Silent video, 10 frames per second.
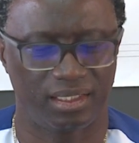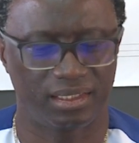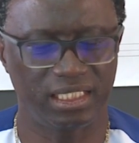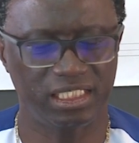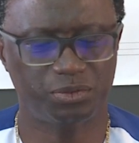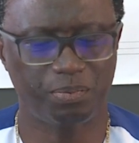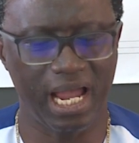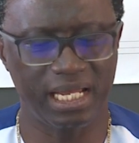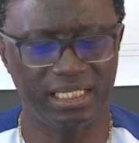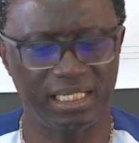
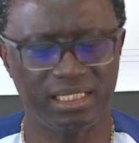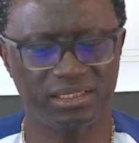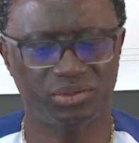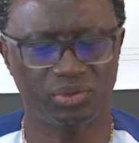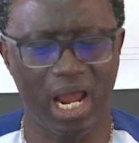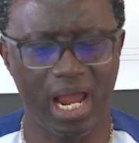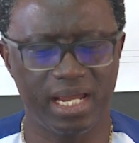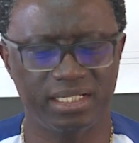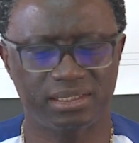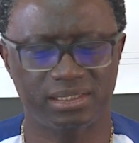Despite these
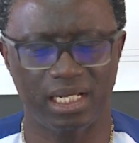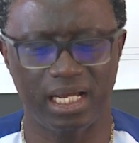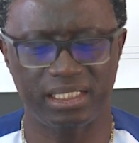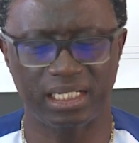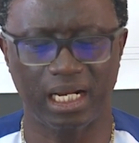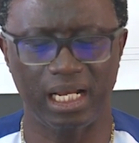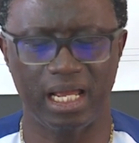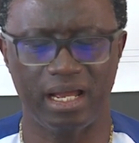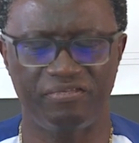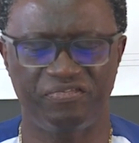strides and the
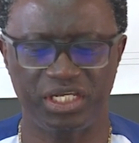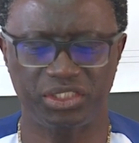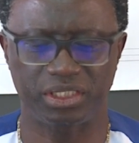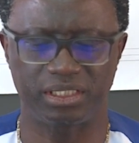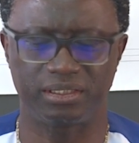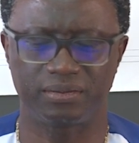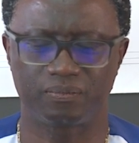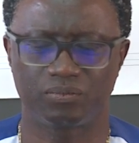clear vision